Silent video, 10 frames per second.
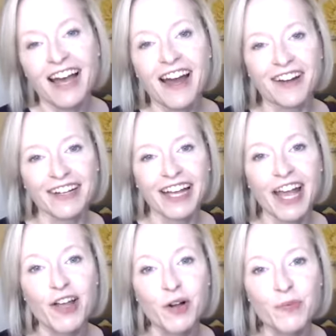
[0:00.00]
All right,
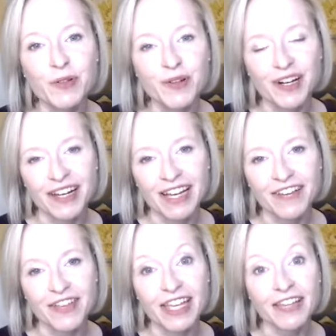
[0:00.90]
I hope you all
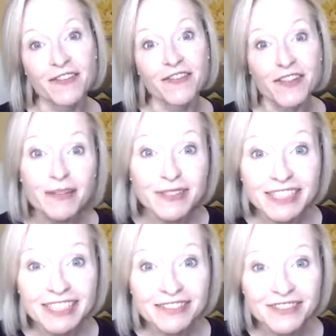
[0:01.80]
have a
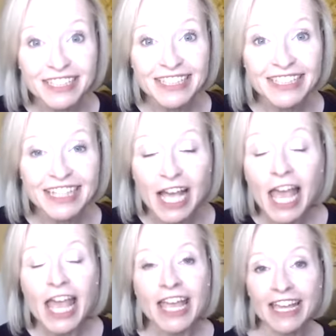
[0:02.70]
fabulous week.
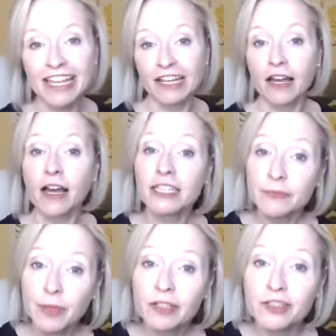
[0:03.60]
And I
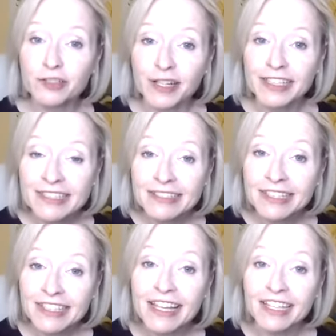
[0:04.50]
spared you, I didn't
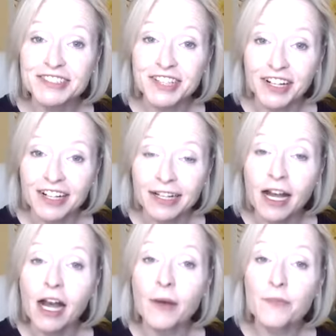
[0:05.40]
sing that song,
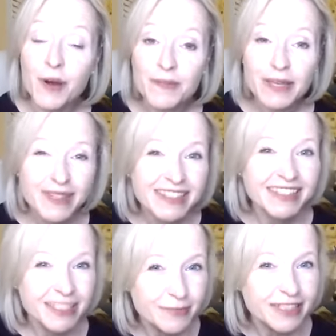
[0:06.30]
but maybe it's
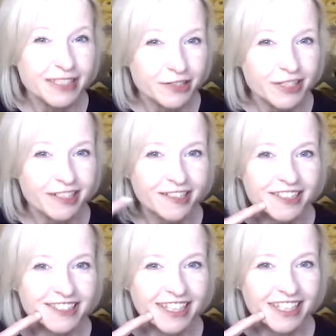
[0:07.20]
going to be in your ear
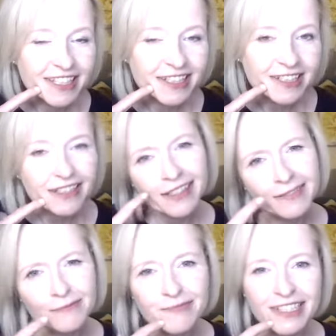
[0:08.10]
all day.
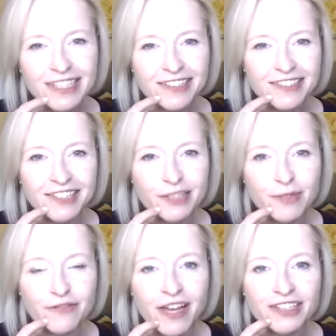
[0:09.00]
Makes you go a little
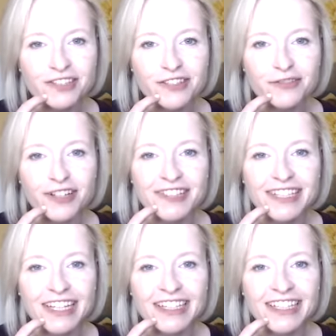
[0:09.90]
bit faster throughout the day.